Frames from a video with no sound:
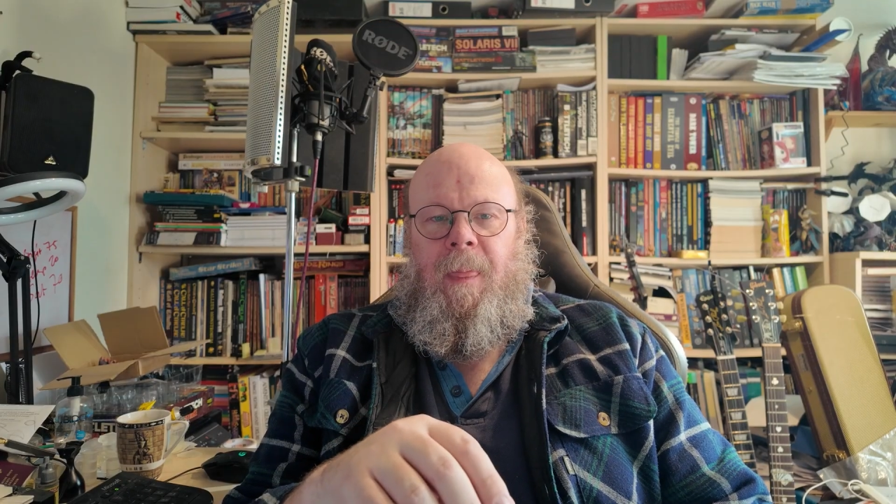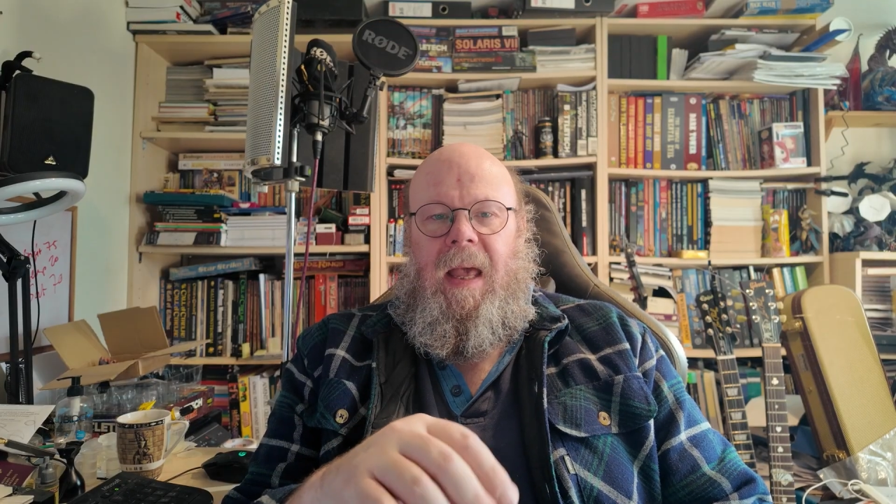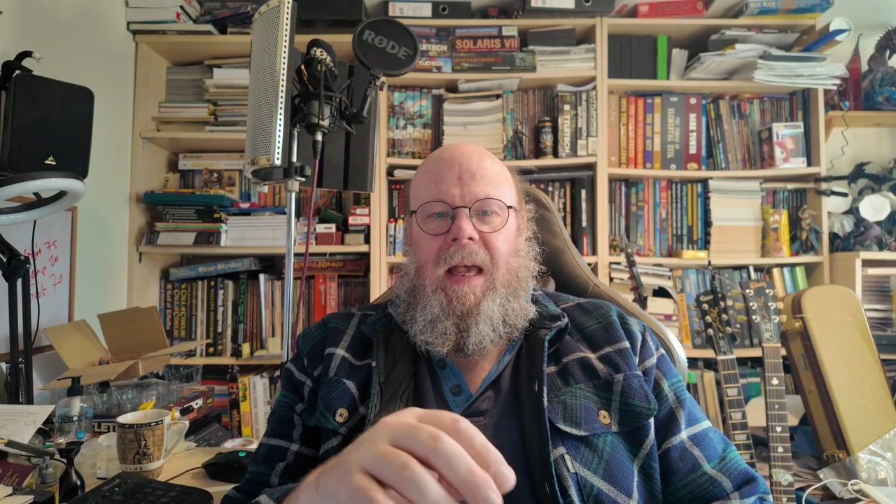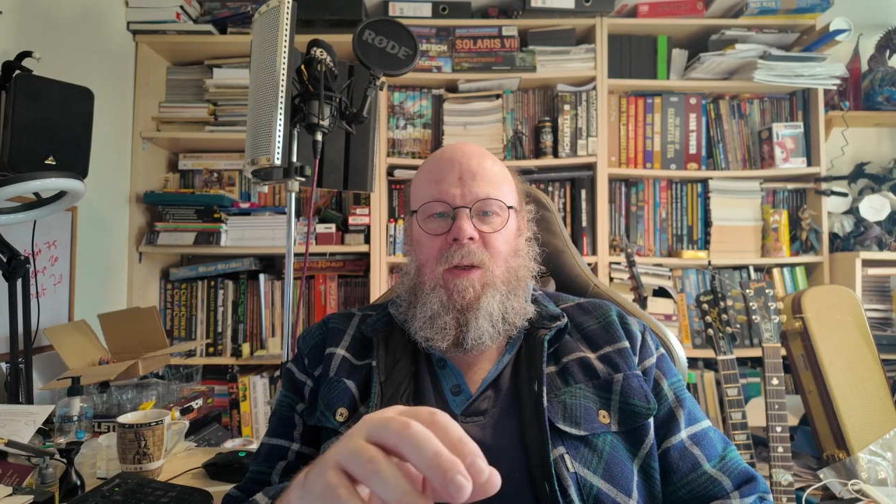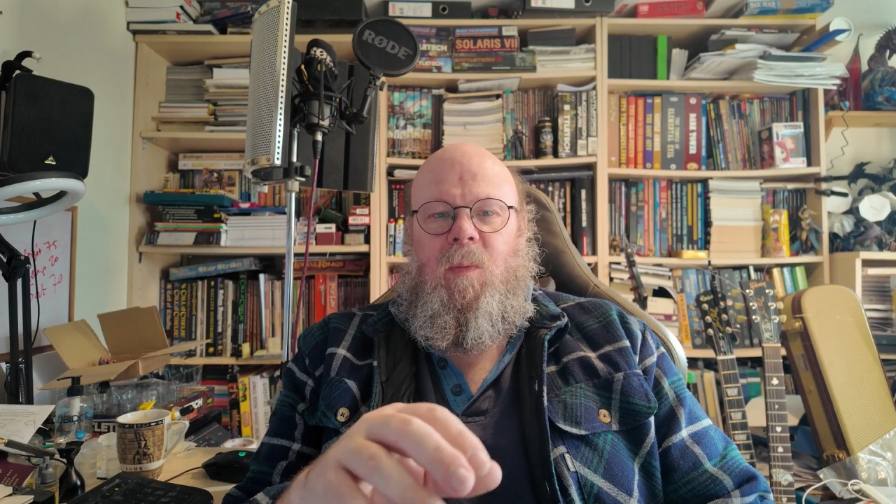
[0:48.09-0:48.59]

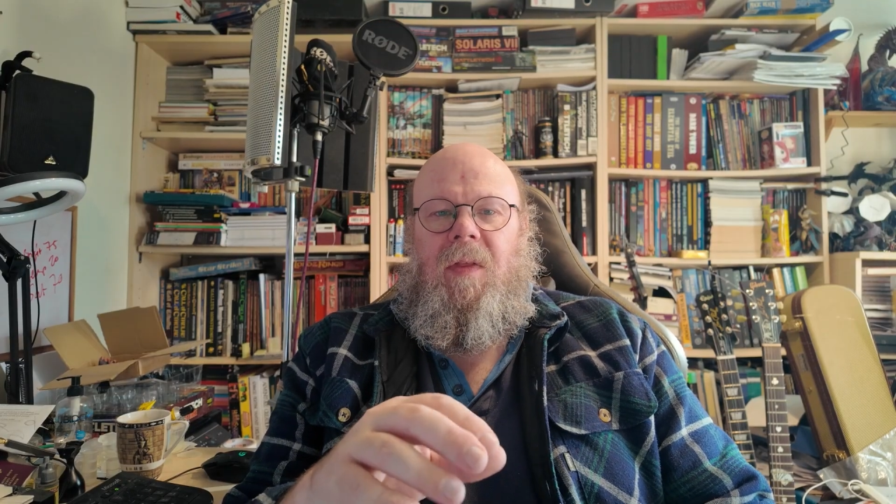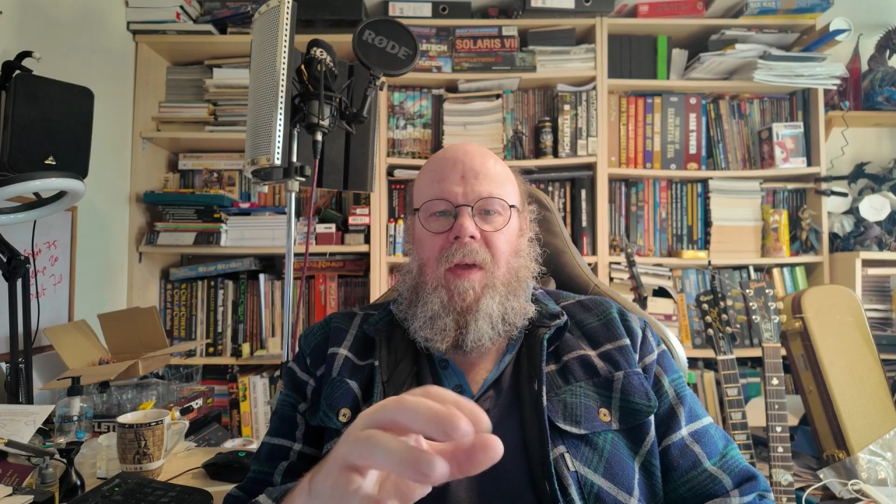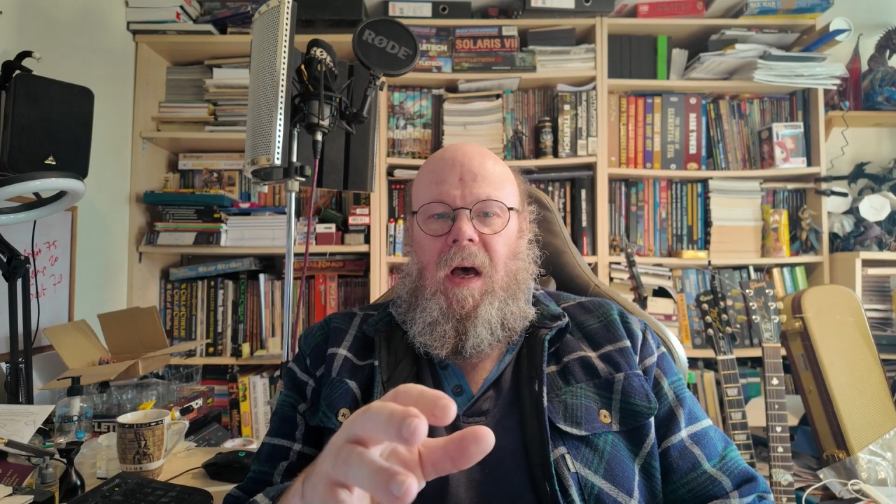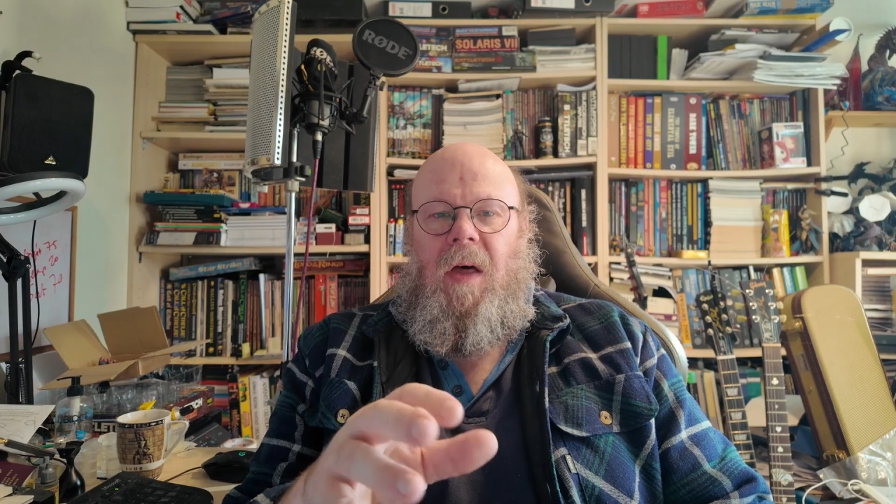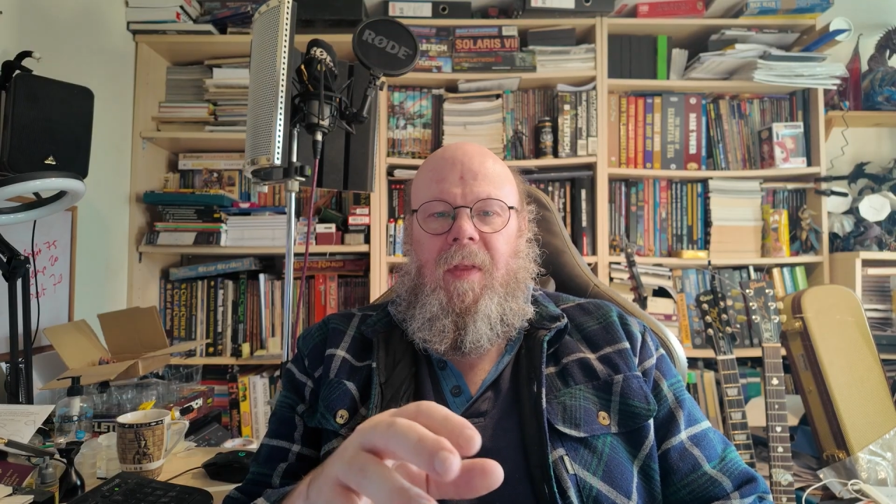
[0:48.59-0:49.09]
As with
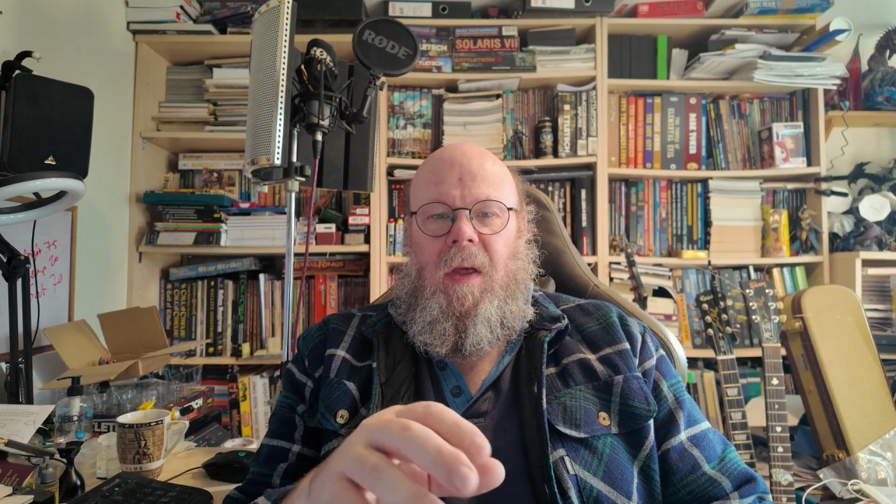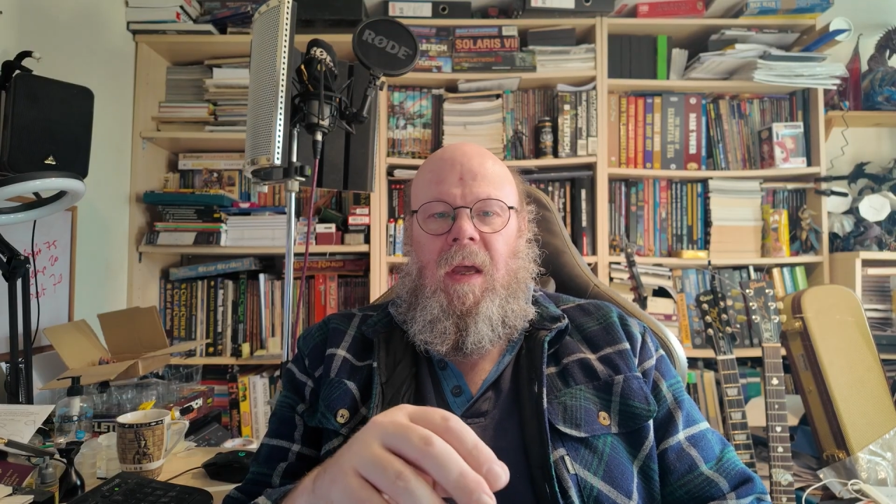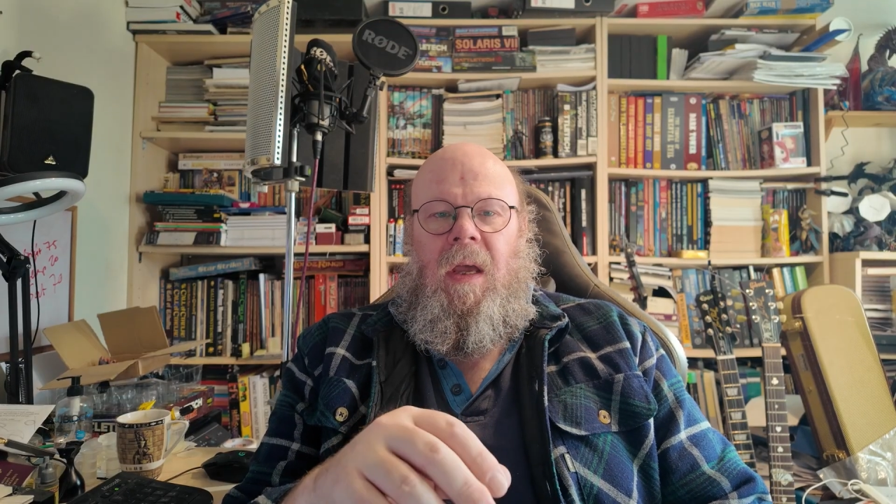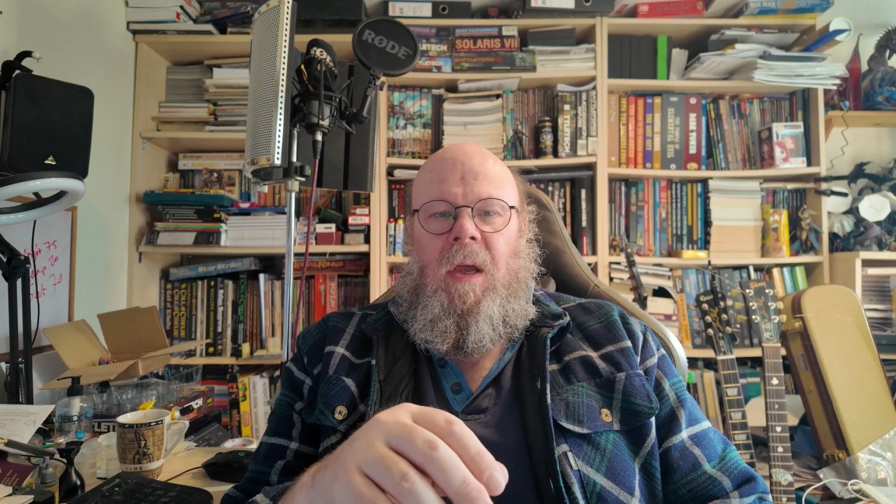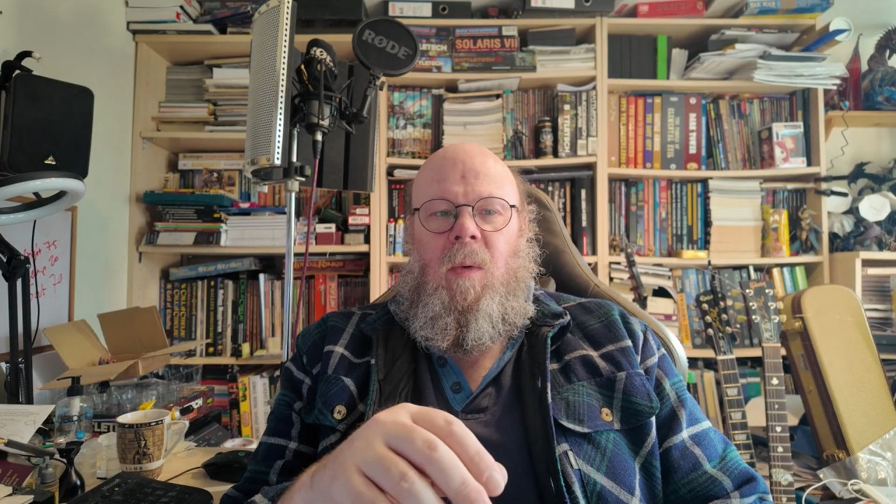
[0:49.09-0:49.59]
Arthur,
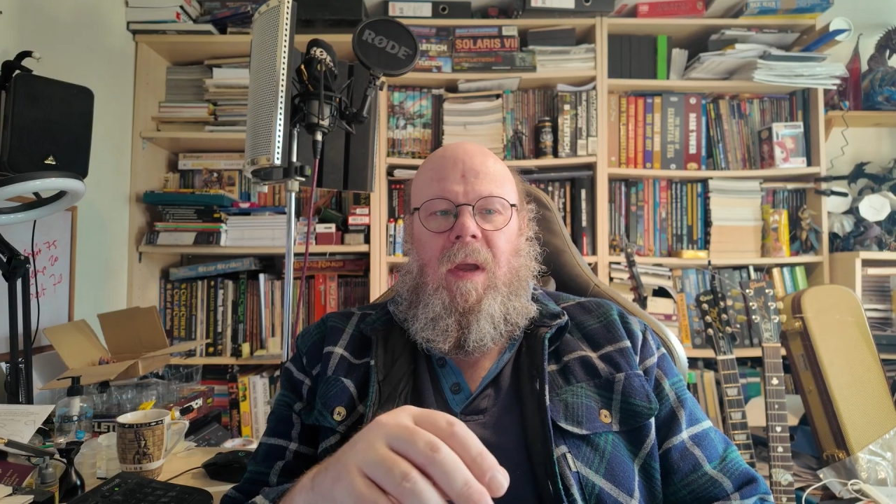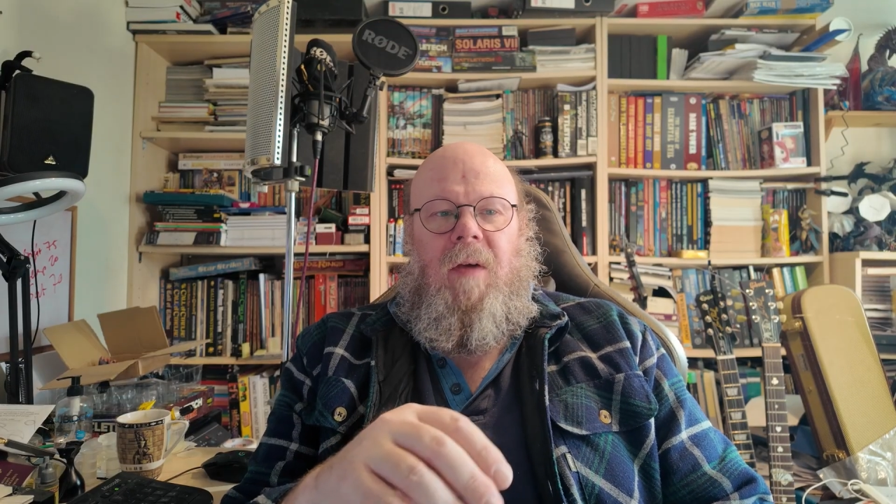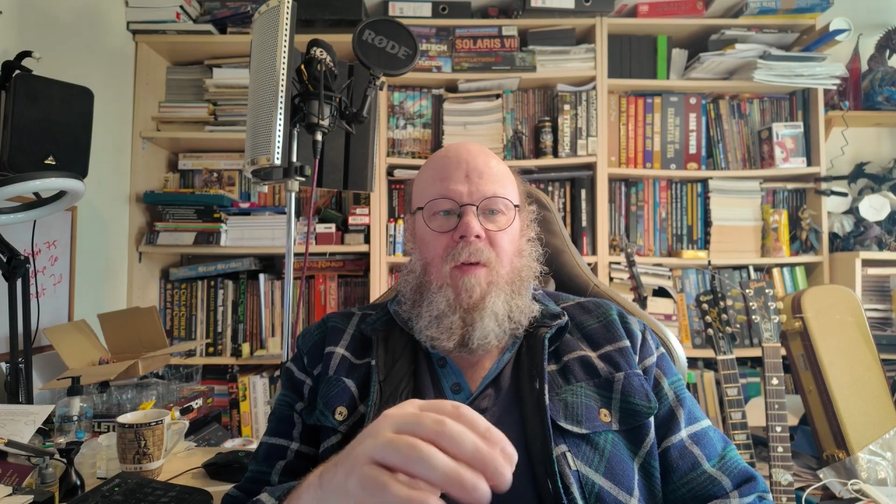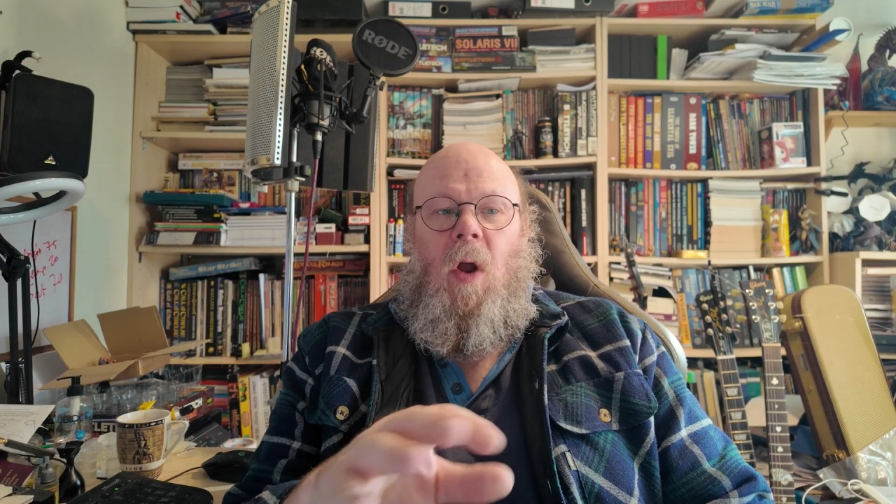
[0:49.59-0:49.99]
we have